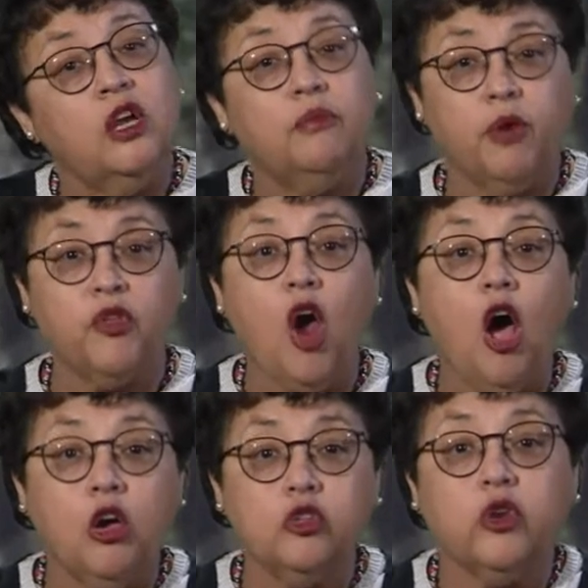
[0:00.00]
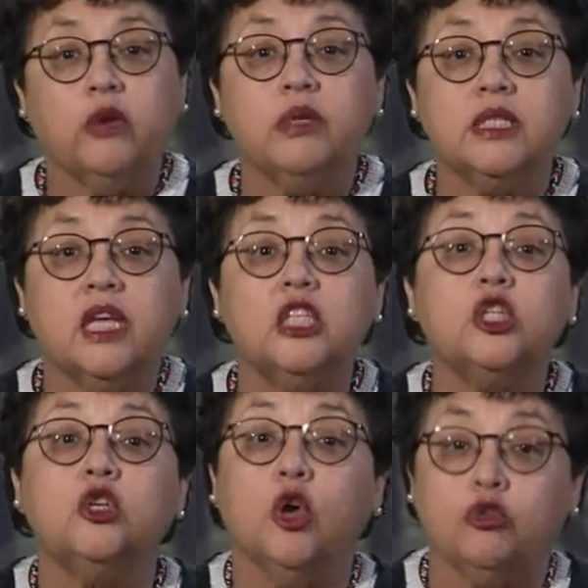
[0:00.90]
Brother Andre was sent
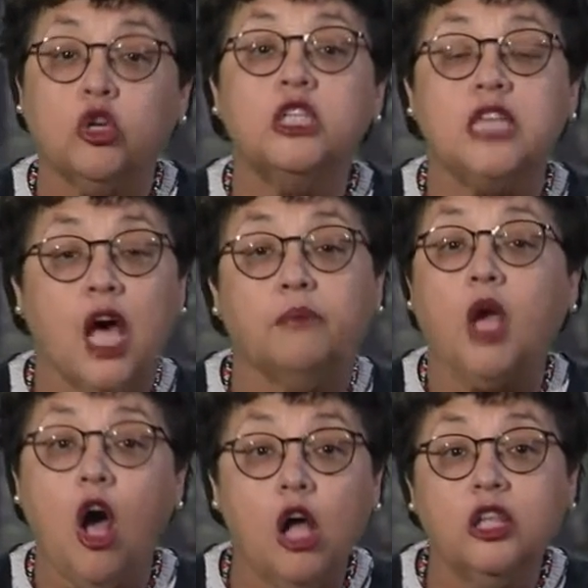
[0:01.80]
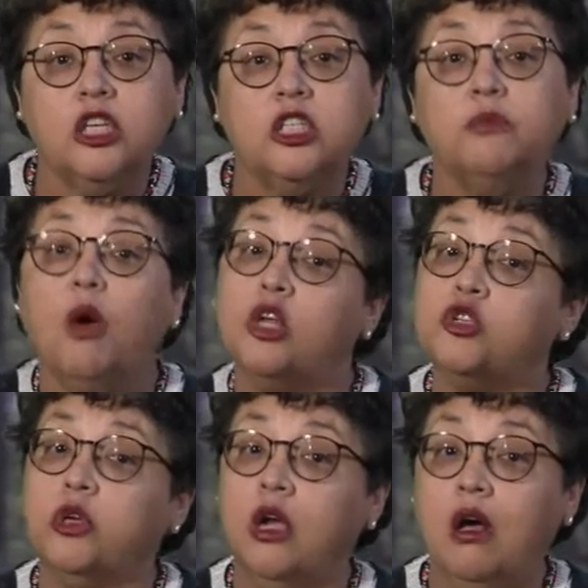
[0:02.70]
to Notre Dame College in
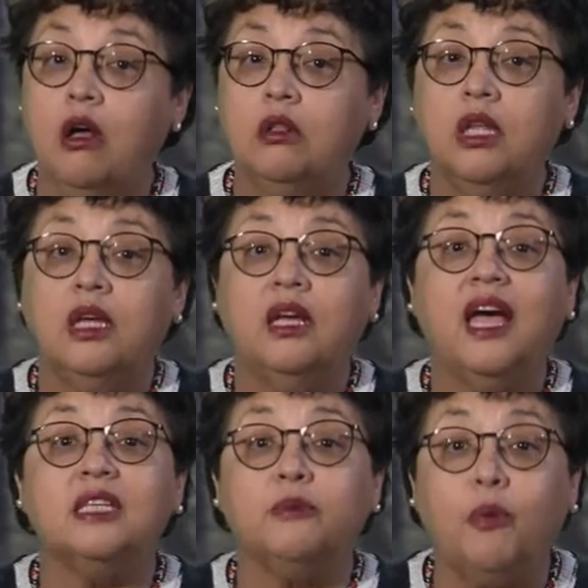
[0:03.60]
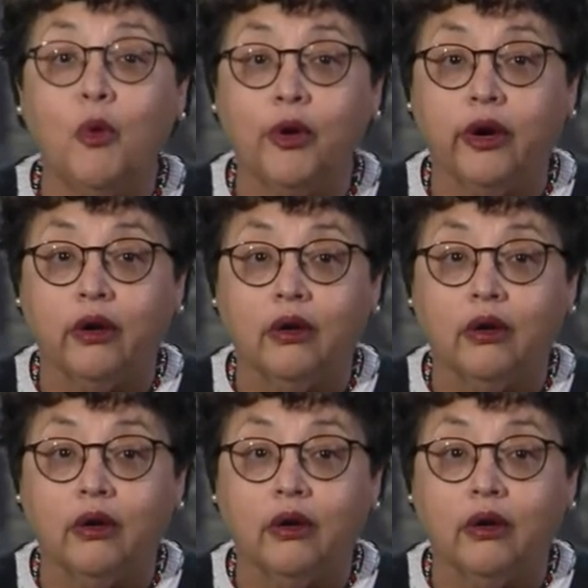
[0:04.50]
Montreal as a porter.